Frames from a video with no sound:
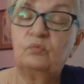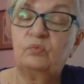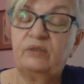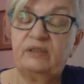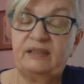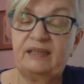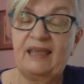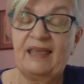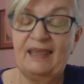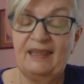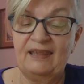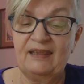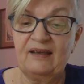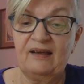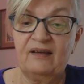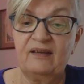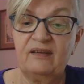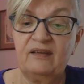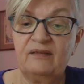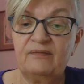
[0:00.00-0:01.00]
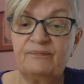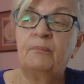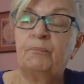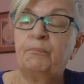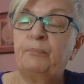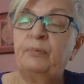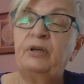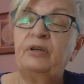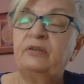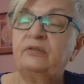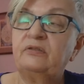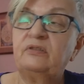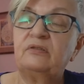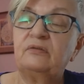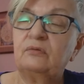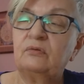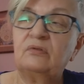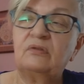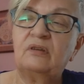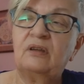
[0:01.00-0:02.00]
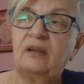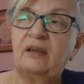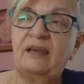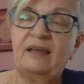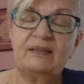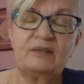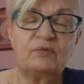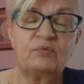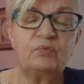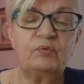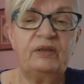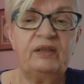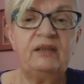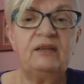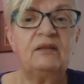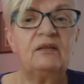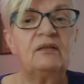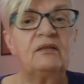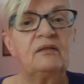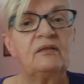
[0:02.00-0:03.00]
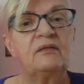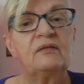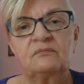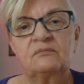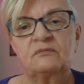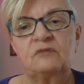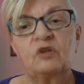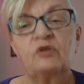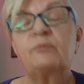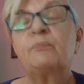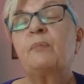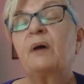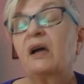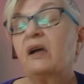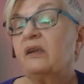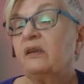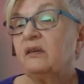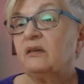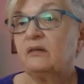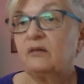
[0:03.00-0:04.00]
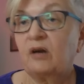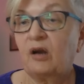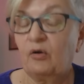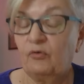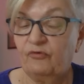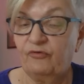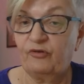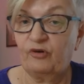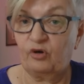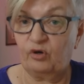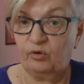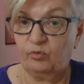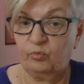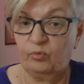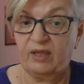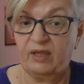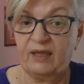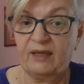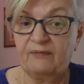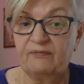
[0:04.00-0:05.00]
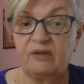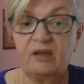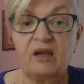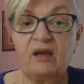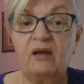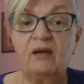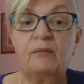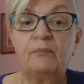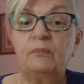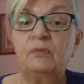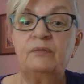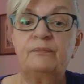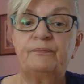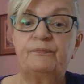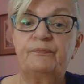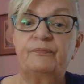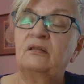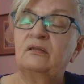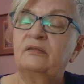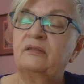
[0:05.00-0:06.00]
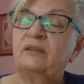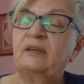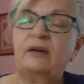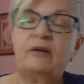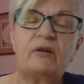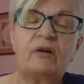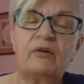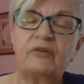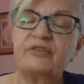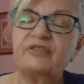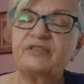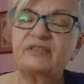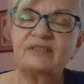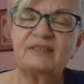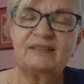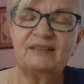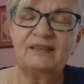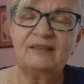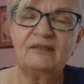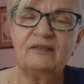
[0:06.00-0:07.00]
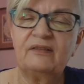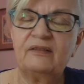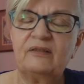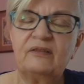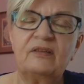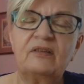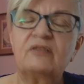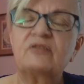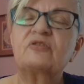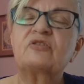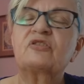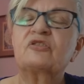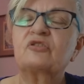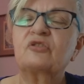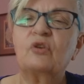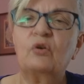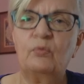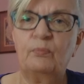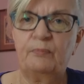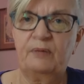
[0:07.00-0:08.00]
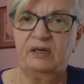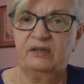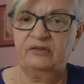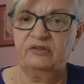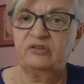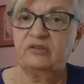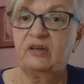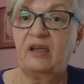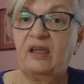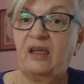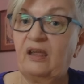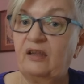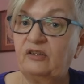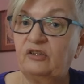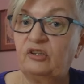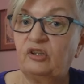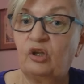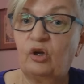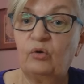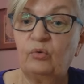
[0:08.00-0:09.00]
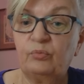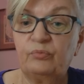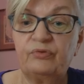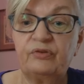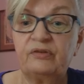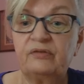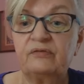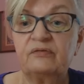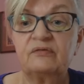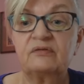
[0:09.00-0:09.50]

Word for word: with AI, but as we admire how far we have come, there are still so much unknown